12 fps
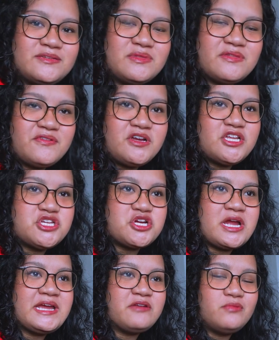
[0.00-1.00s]
with furniture,
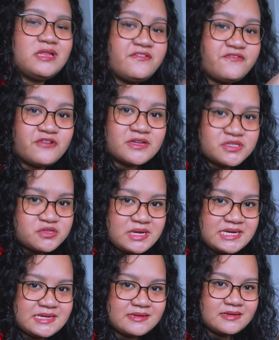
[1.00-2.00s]
I get really frustrated.